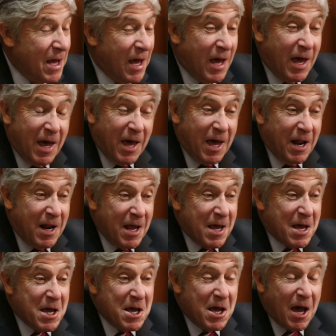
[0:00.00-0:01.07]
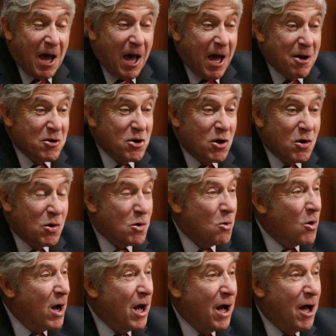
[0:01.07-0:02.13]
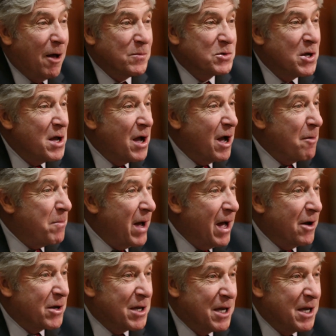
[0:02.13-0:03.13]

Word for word: And he had no qualms about